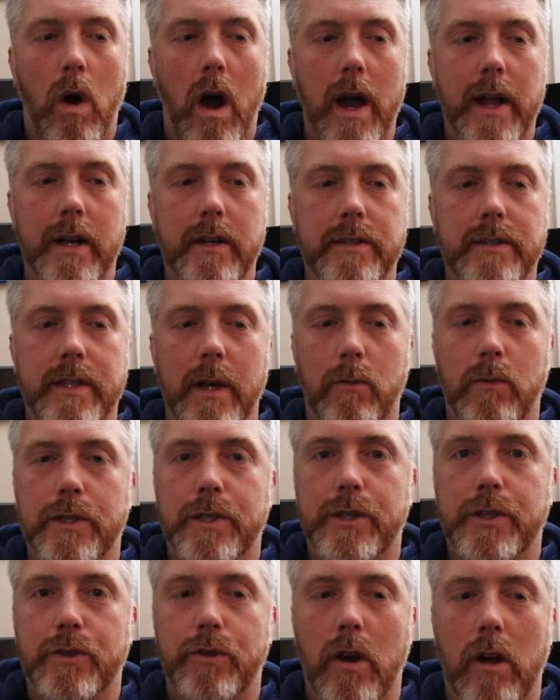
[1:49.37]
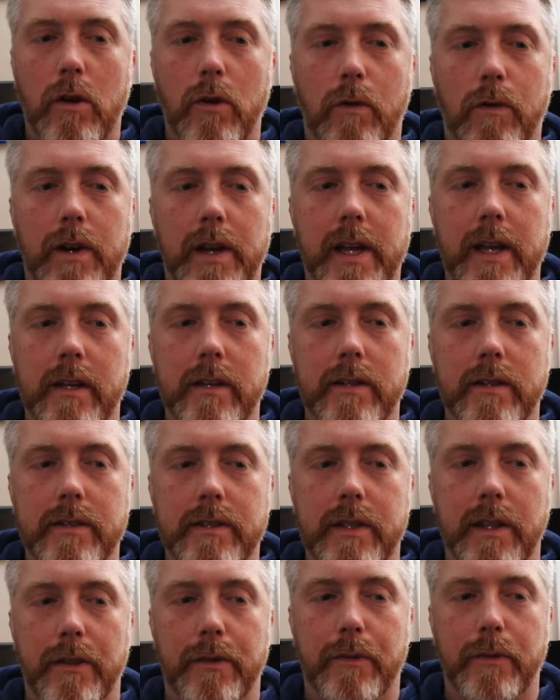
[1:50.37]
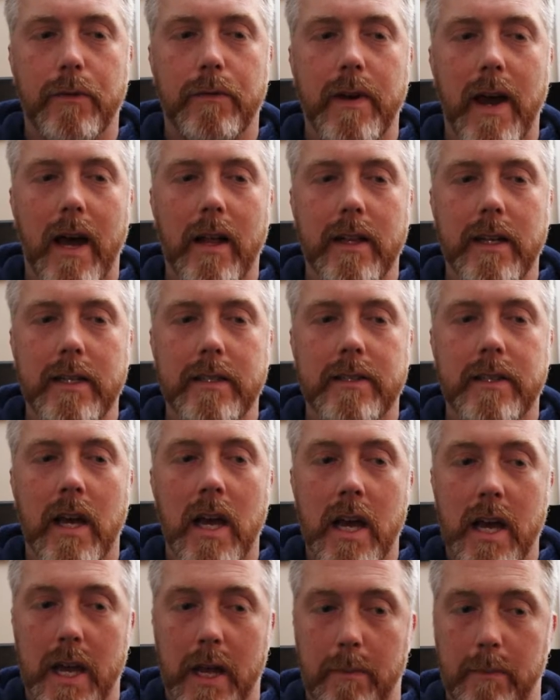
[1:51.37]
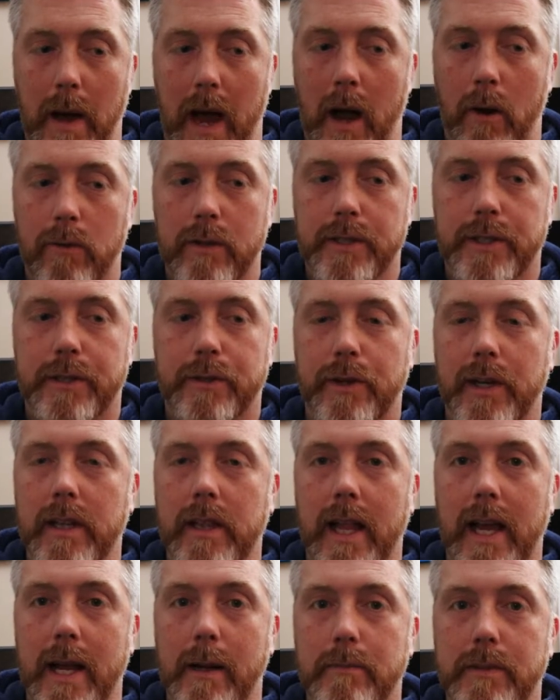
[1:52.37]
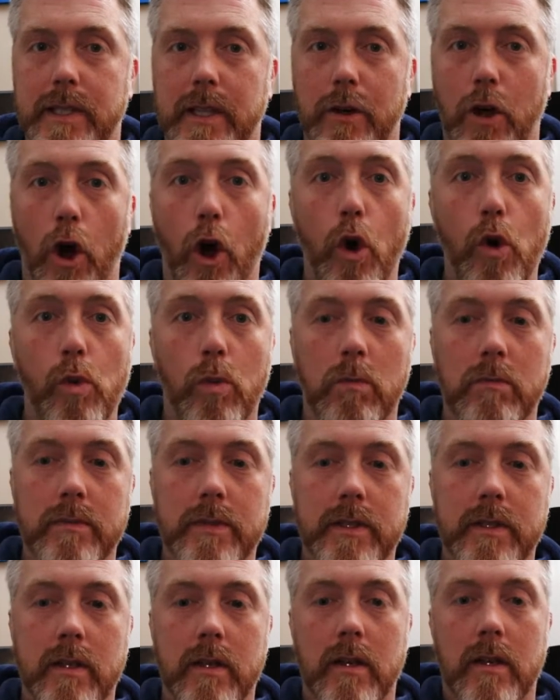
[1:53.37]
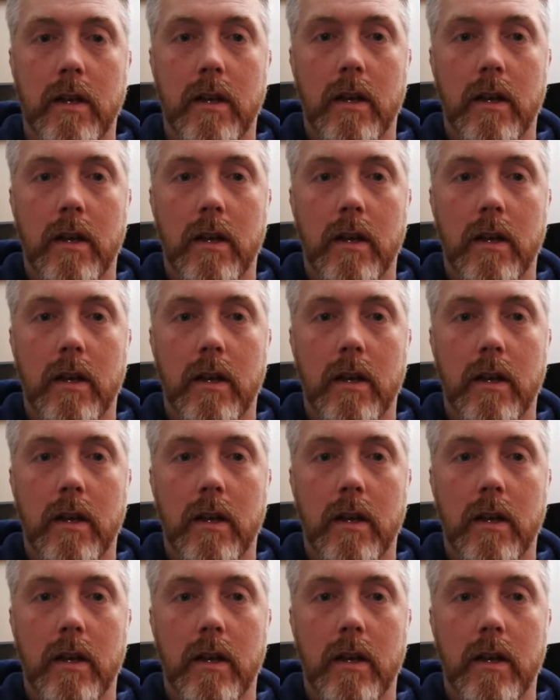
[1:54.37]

wires that were strung over hills and through valleys. It powered street lamps and homes.